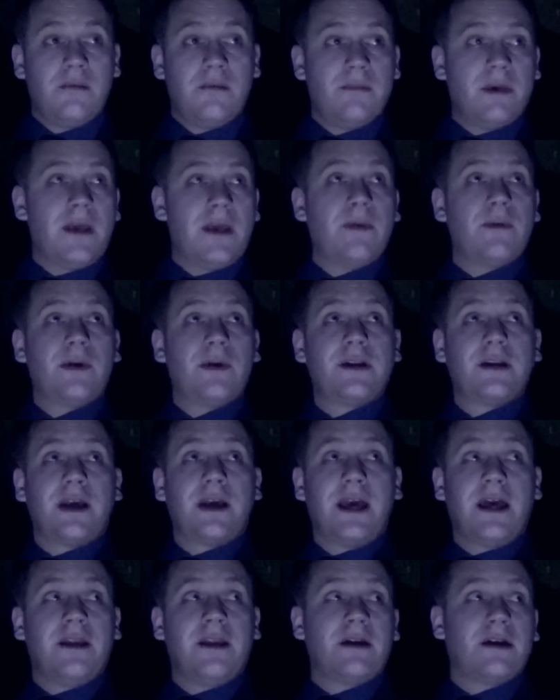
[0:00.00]
Maybe when
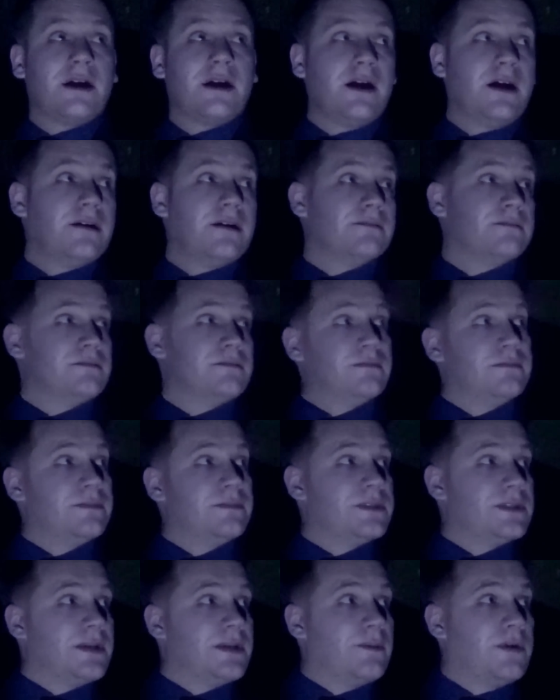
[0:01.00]
Gehenna
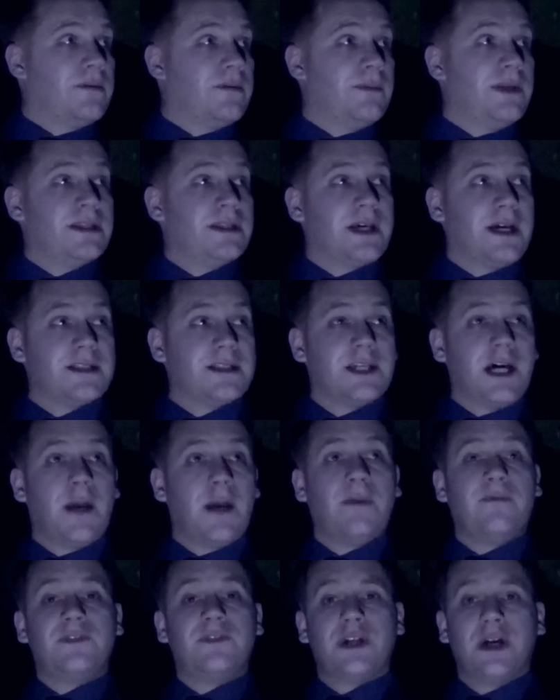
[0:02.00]
comes and we meet our time
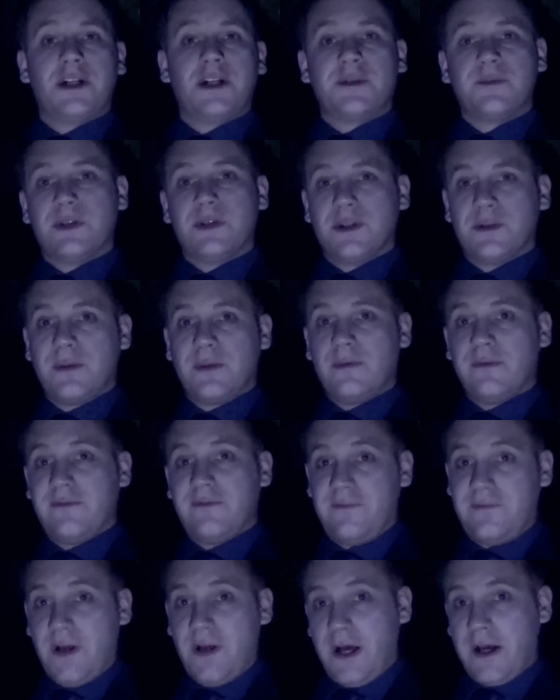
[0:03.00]
of judgment, we will
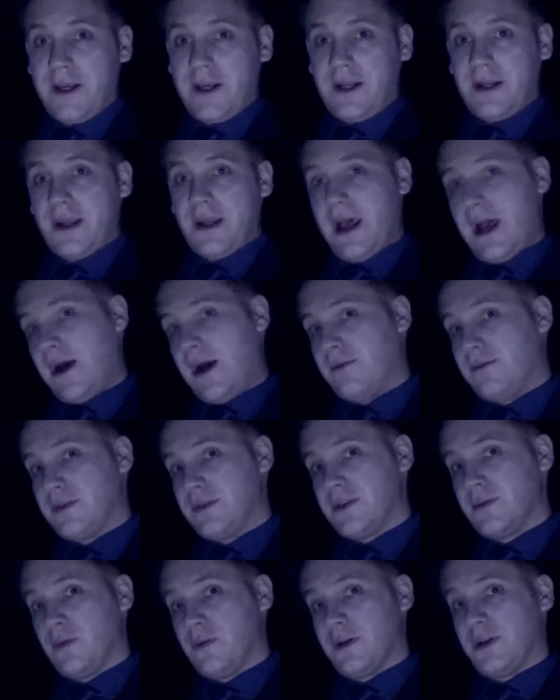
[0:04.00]
find
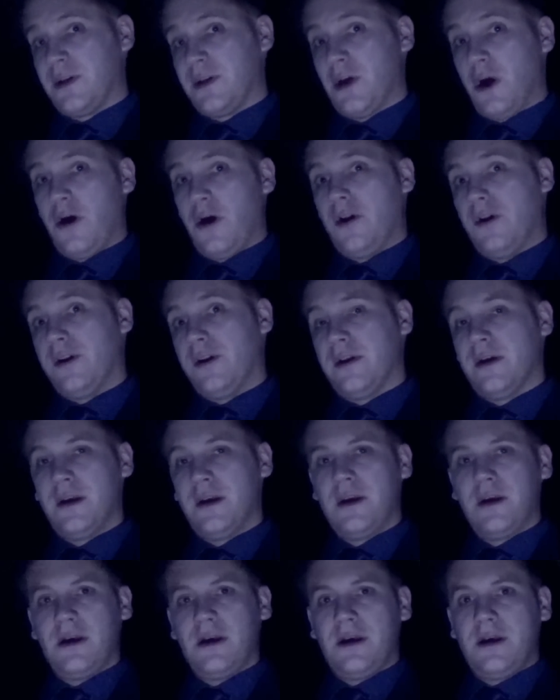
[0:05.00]
out what
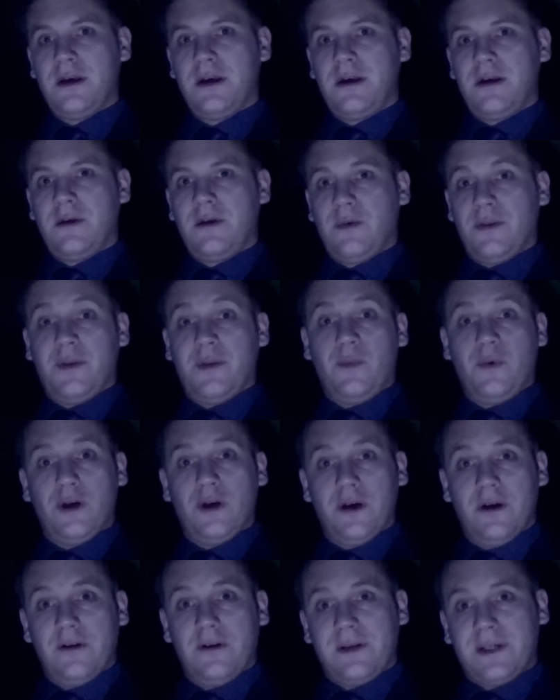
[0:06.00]
the
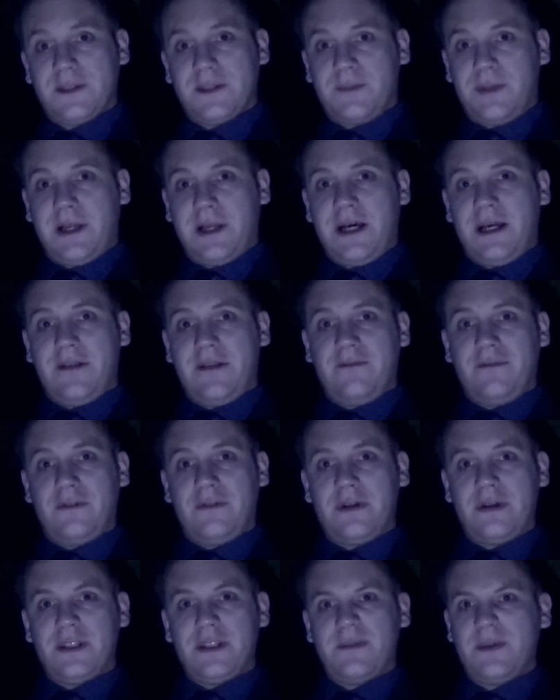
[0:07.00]
world has planned
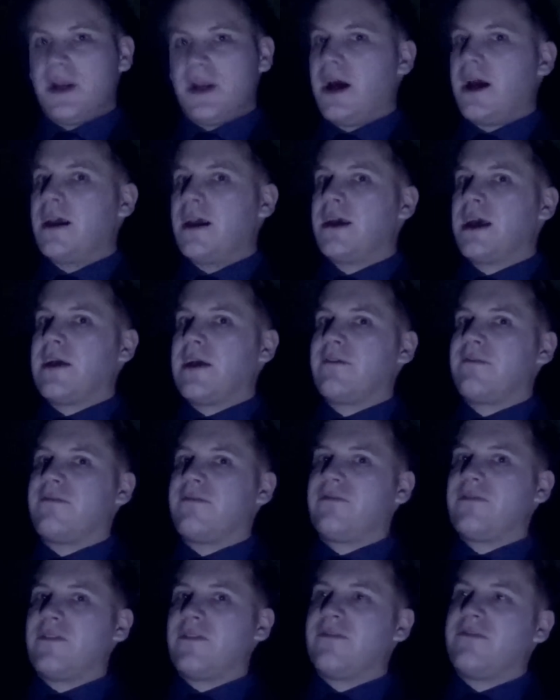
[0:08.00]
for us. But I
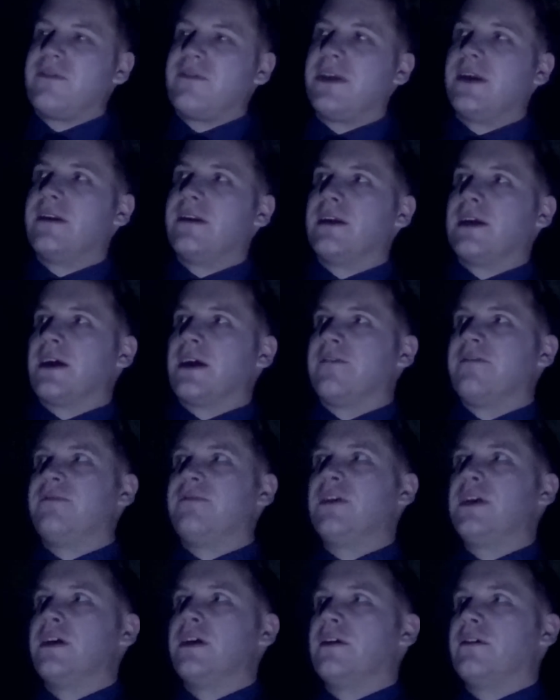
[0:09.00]
have a
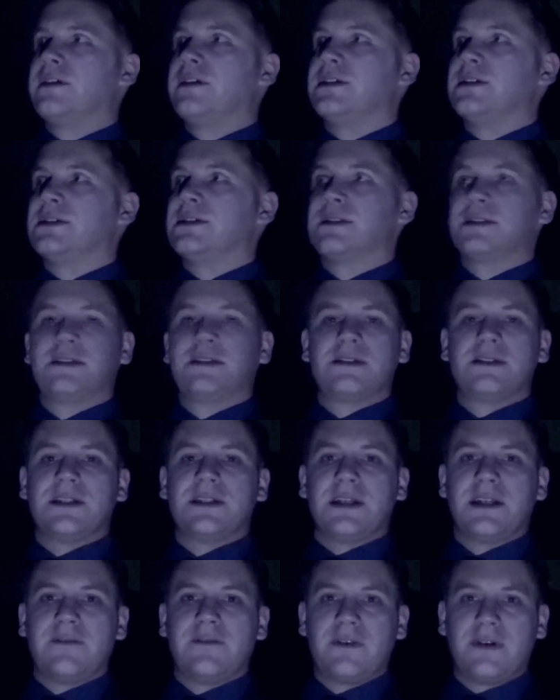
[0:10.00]
fear it is
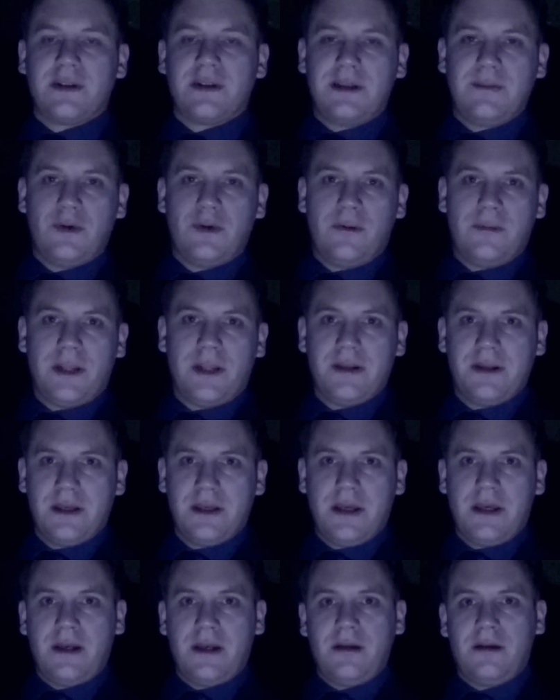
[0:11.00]
significantly more mundane.